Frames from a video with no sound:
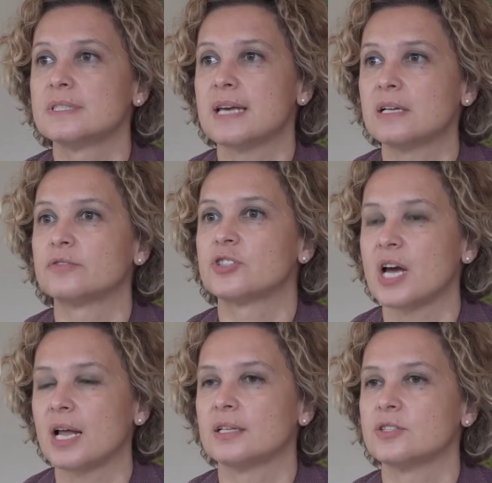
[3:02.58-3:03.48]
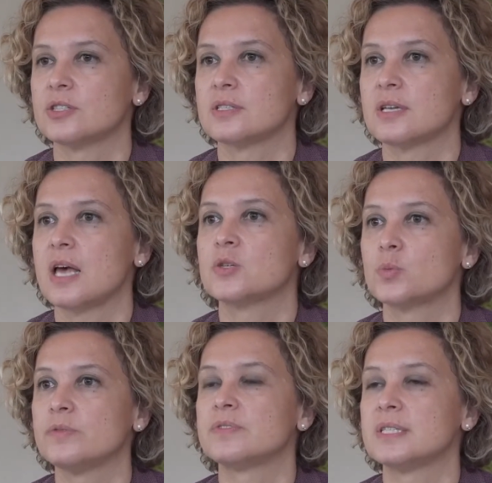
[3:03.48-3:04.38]
set of challenges, as
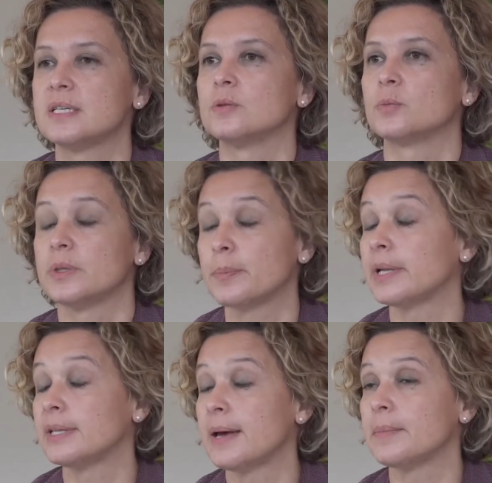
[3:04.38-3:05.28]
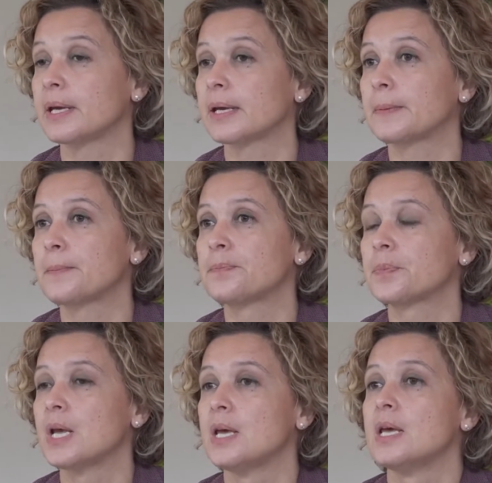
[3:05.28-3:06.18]
we've seen with the pandemic.
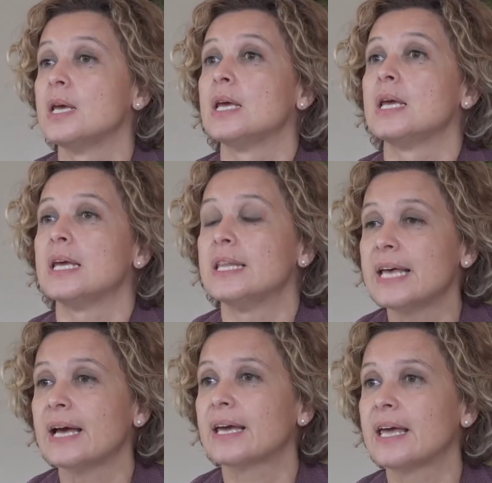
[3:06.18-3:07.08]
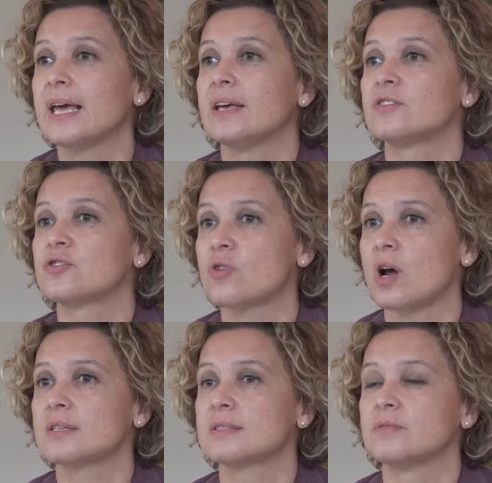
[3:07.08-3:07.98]
In that case,
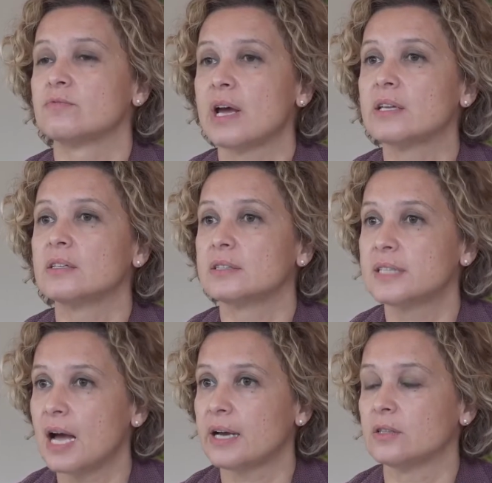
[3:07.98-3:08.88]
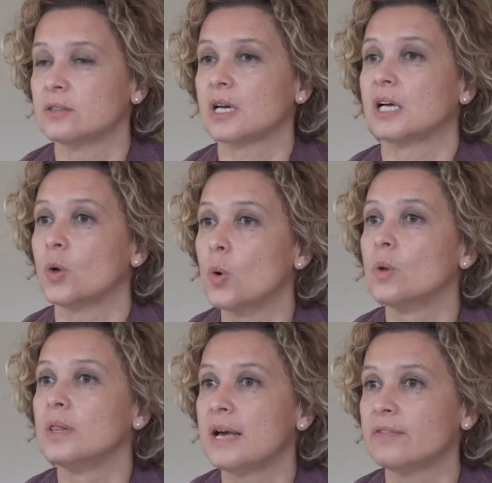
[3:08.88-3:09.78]
trust and regular dialogue at
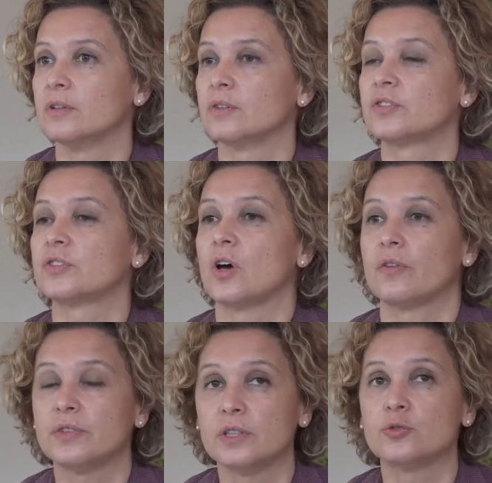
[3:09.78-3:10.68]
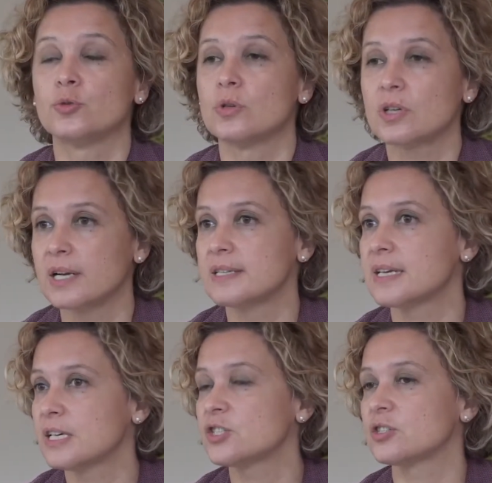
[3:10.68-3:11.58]
all levels of the two
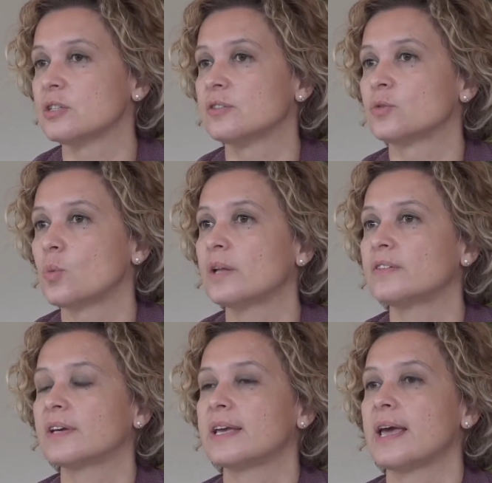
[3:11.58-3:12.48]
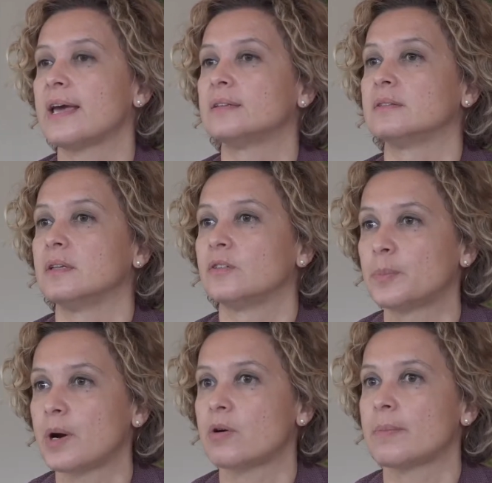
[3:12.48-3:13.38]
organizations once again is
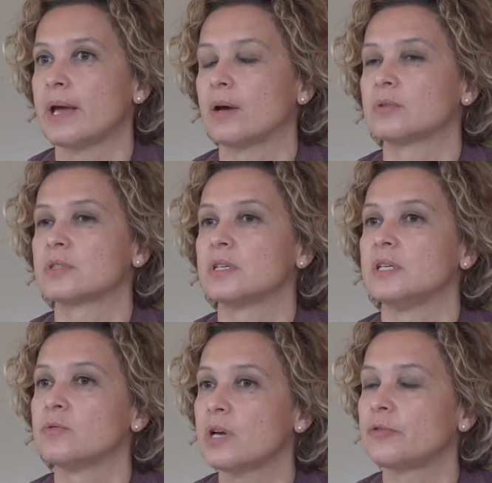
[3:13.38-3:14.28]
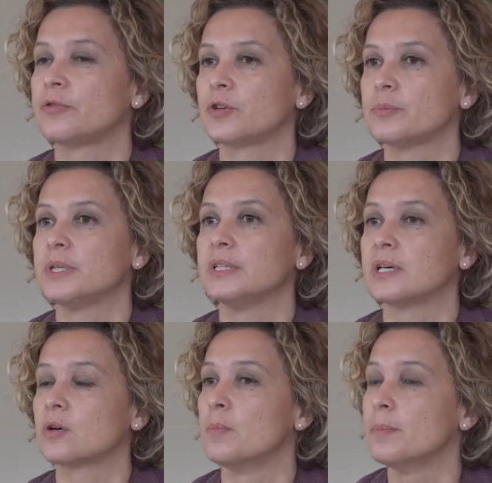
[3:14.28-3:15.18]
paramount in reaffirming
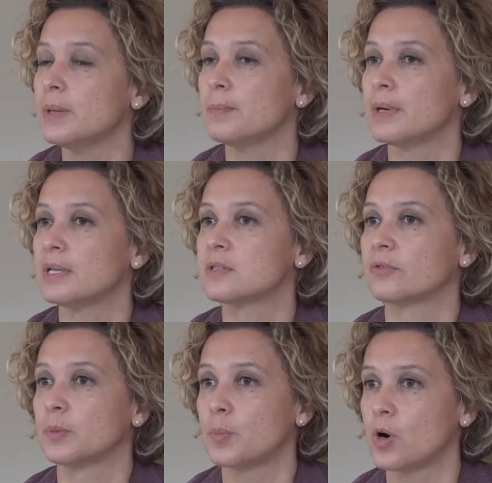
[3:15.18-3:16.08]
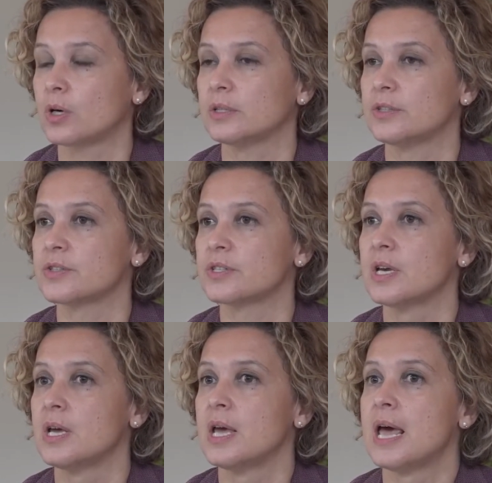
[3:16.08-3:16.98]
the commitments of the partners
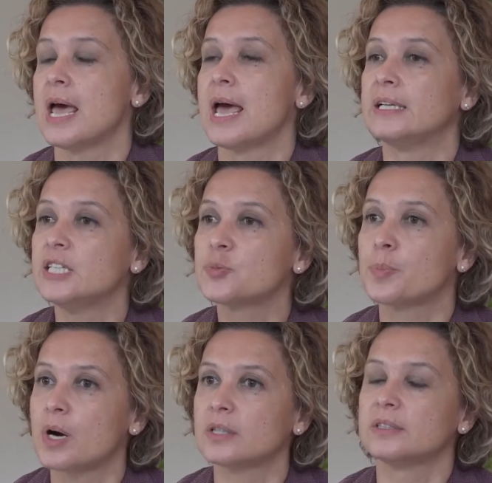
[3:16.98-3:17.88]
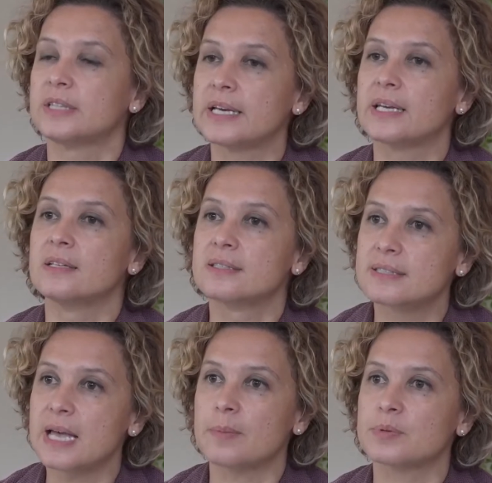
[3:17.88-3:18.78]
and each partner taking
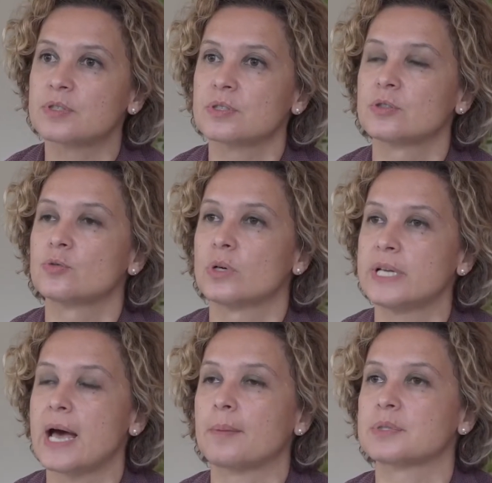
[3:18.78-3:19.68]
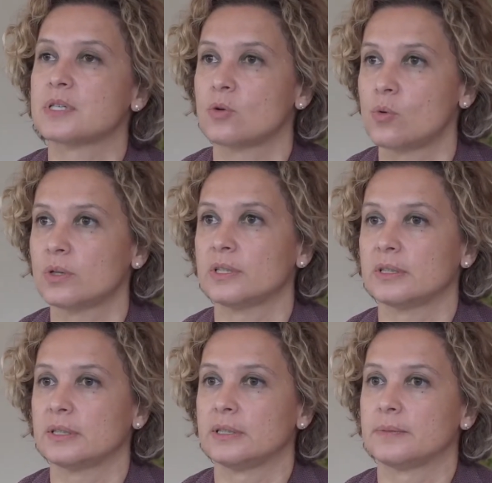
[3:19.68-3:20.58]
steps to adapt
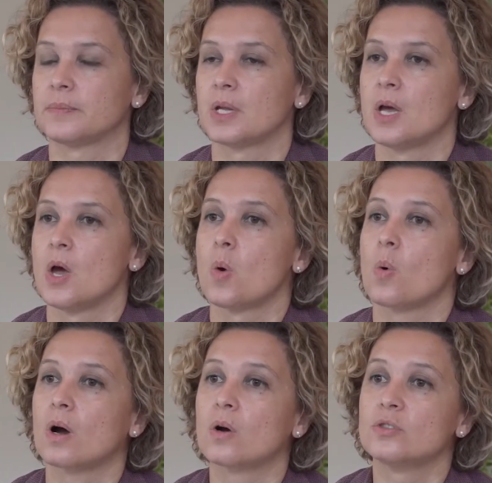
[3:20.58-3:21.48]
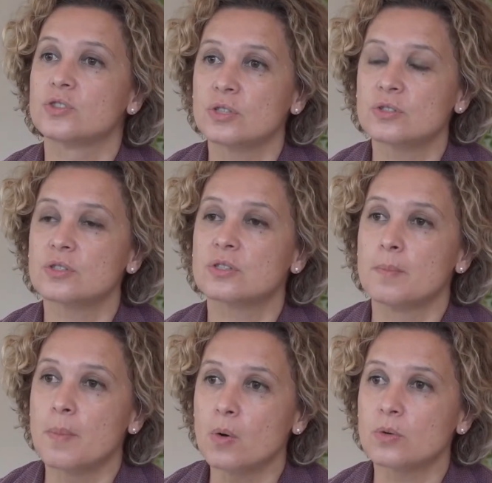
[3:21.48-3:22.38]
accordingly. What concerns us the
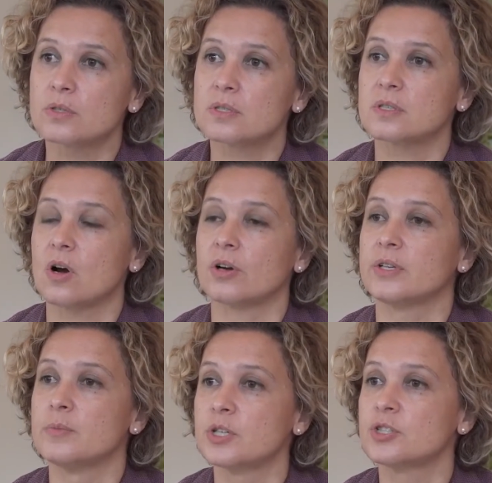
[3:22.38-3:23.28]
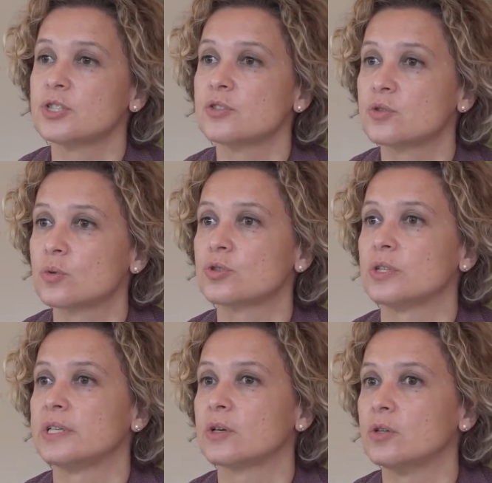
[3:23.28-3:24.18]
most are the emerging social
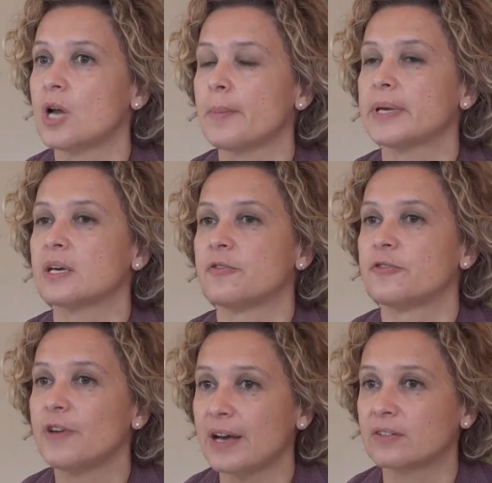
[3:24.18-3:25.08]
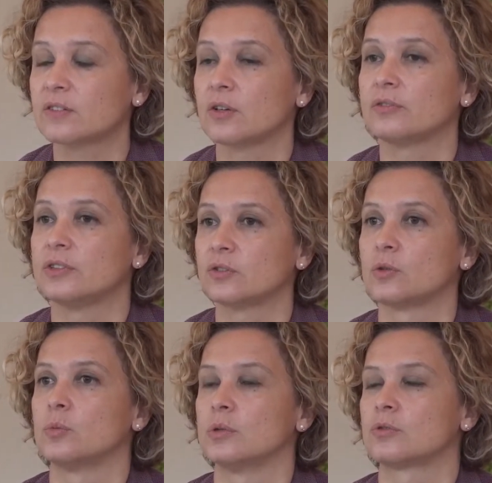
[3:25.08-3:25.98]
and economic effects of this
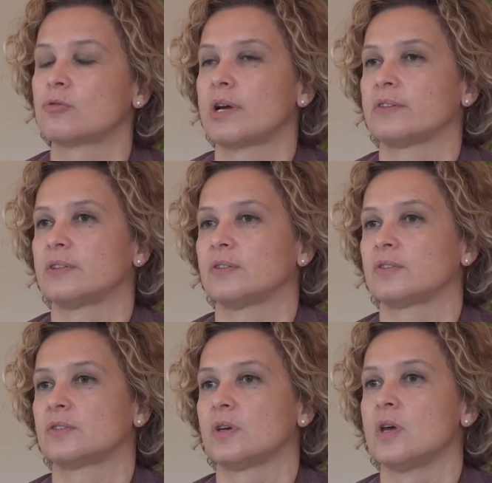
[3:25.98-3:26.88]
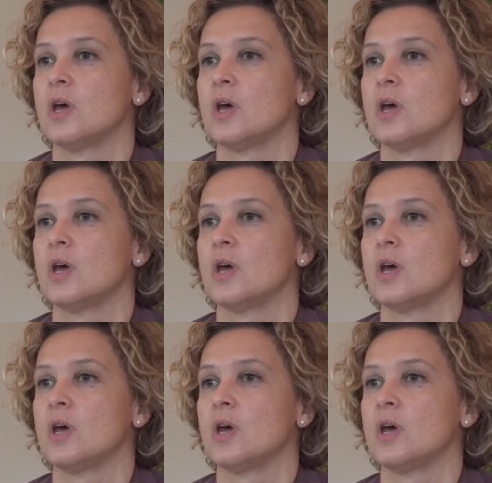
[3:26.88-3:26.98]
global crisis,